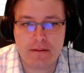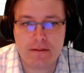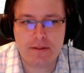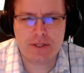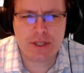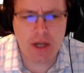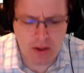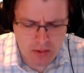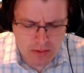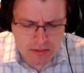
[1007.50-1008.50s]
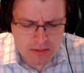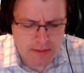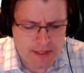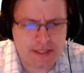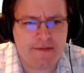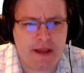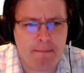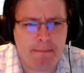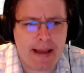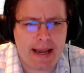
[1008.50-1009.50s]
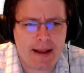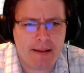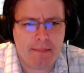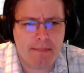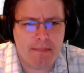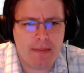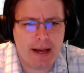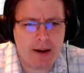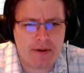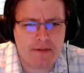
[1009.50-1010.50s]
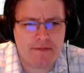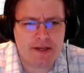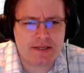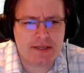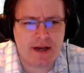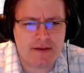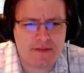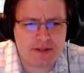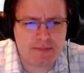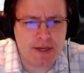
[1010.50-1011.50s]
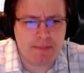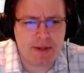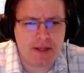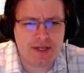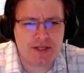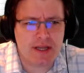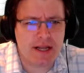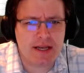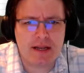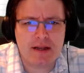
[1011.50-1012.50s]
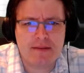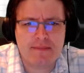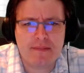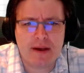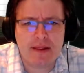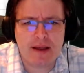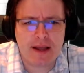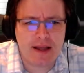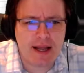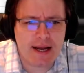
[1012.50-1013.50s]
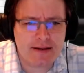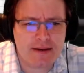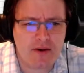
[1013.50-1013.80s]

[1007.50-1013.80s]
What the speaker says: So let me see if I can back out of this manipulation that I did. I think I got it.